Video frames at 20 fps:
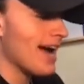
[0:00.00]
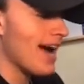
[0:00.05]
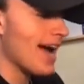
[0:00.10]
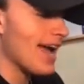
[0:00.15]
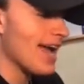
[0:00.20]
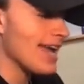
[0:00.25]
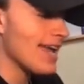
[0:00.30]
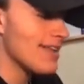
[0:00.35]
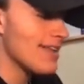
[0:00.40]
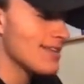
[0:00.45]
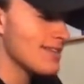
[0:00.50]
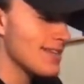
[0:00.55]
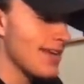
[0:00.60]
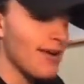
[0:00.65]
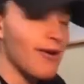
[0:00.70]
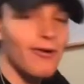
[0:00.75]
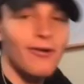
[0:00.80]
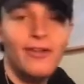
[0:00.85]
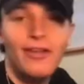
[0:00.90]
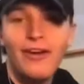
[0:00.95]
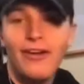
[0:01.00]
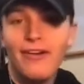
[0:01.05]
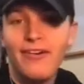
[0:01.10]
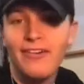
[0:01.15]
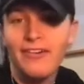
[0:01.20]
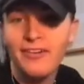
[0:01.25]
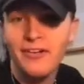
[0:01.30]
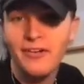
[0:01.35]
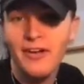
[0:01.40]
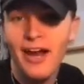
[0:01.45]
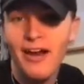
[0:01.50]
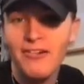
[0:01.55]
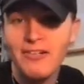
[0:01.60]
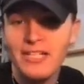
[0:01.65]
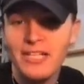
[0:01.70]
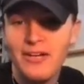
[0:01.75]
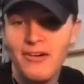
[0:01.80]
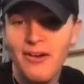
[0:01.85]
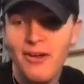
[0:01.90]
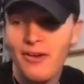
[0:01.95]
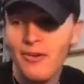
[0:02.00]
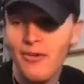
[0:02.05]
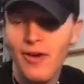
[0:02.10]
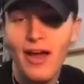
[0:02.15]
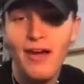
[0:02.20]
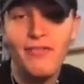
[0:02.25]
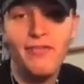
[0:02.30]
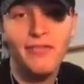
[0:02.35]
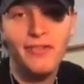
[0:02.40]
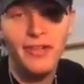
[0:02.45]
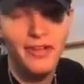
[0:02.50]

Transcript: I said earlier, you're guaranteed an autograph.